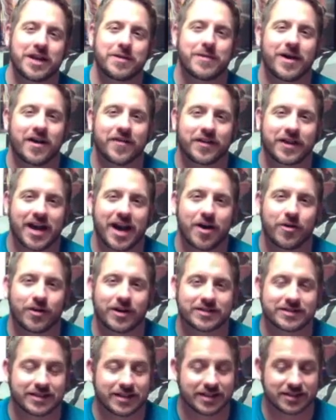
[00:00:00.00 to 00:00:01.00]
to the lady behind the counter.
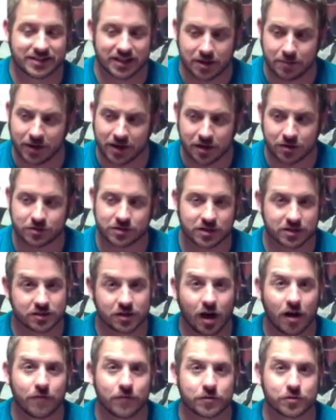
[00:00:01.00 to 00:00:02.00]
I said, "Is anybody using this
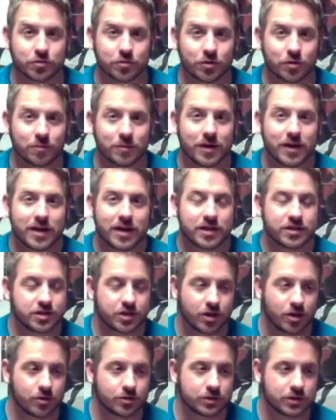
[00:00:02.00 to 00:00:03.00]
conference room?"
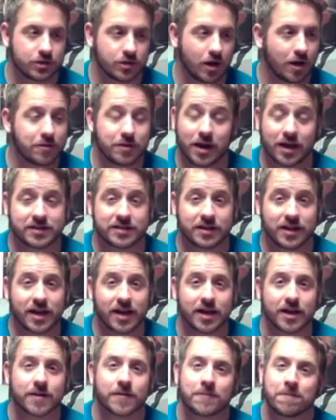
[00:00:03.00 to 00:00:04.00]
She goes, "No, not
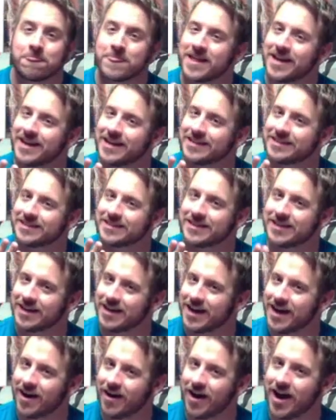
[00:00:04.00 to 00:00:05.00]
today." And I said,
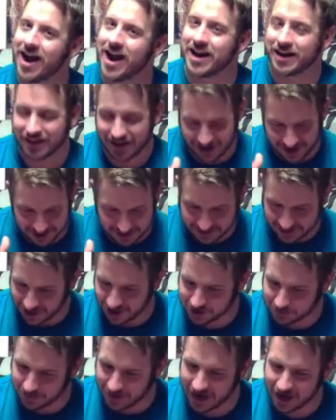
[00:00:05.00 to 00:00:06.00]
"All right,
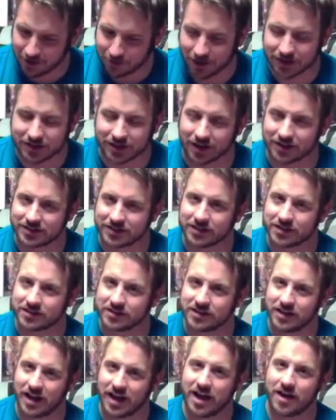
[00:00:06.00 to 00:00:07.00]
there's my end right there." I said,
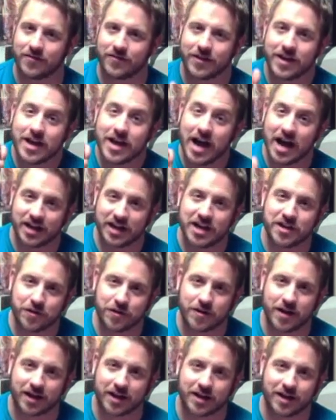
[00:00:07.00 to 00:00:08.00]
"Does it have an
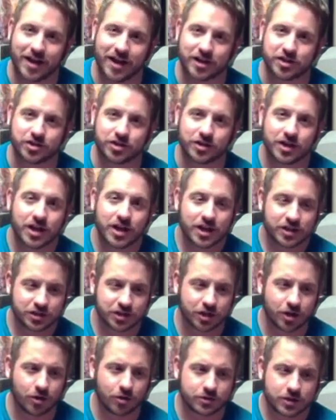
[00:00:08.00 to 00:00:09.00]
Ethernet connection?"
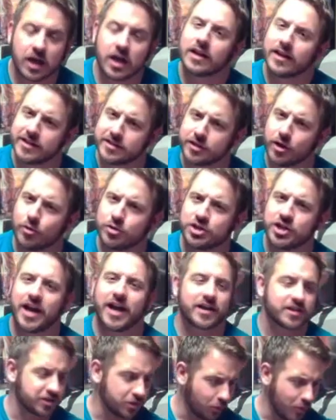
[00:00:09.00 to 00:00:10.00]
She goes, "Let's go
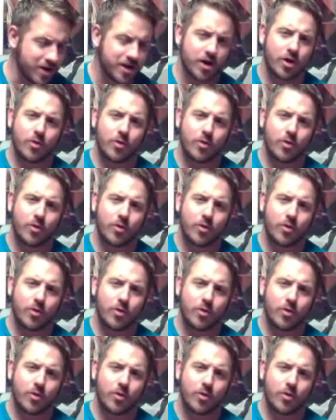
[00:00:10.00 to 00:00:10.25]
check." So we